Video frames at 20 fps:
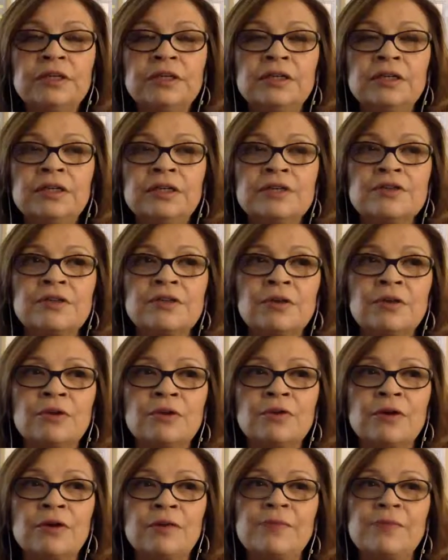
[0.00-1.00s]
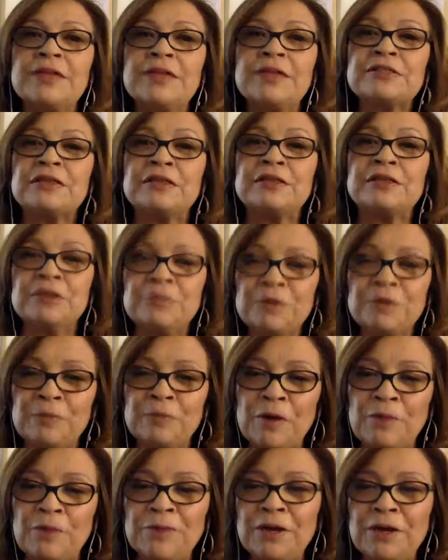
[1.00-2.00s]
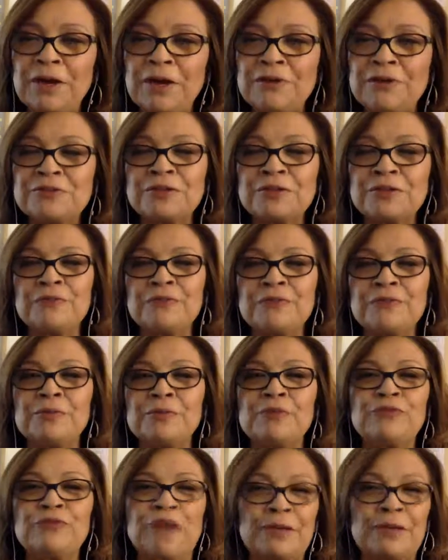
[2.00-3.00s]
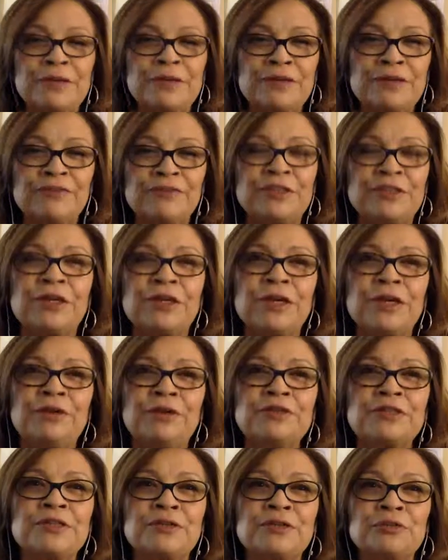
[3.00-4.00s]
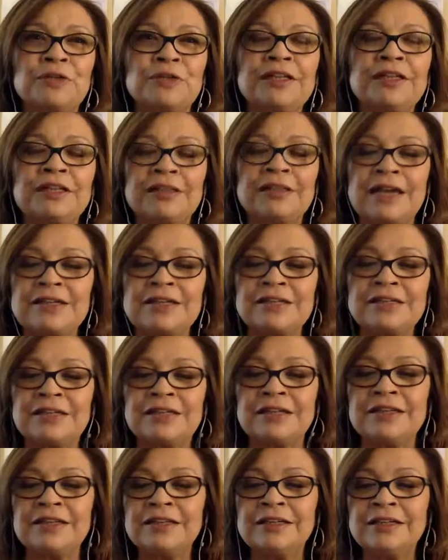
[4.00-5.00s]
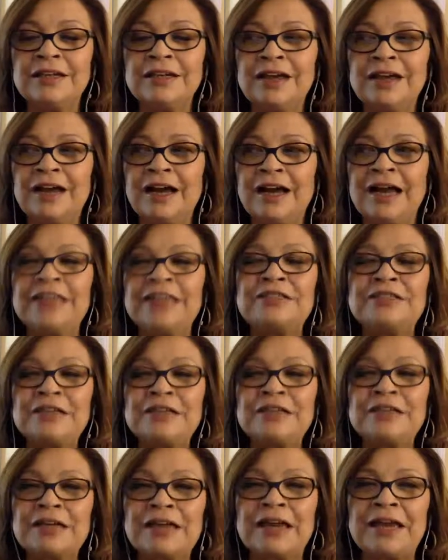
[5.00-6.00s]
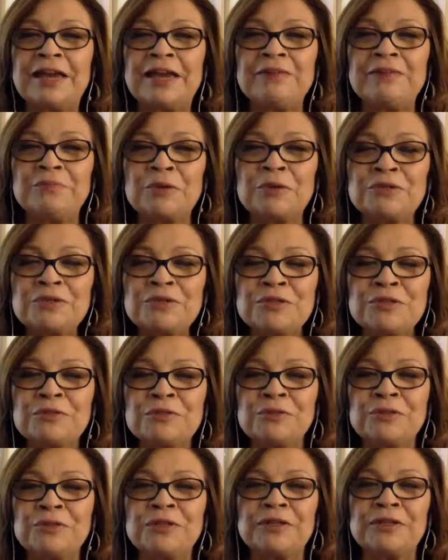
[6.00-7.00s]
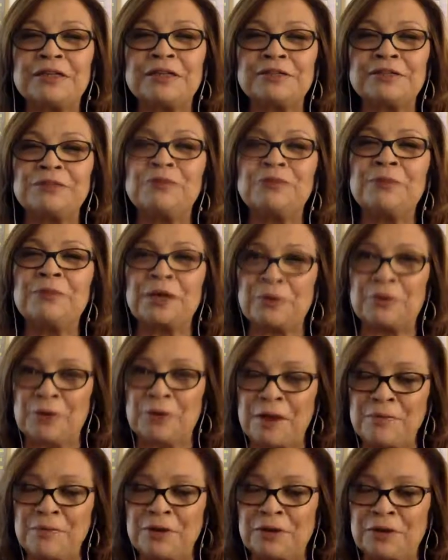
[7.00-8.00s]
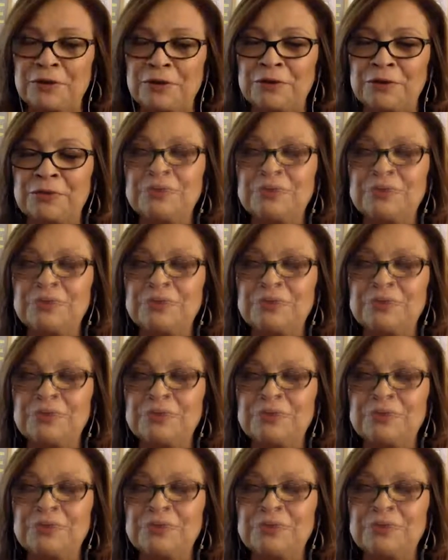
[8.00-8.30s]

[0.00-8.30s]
So that's a little bit about me. I also come from a family of educators, and really lastly, I dedicate most of the work that I do to my grandma, who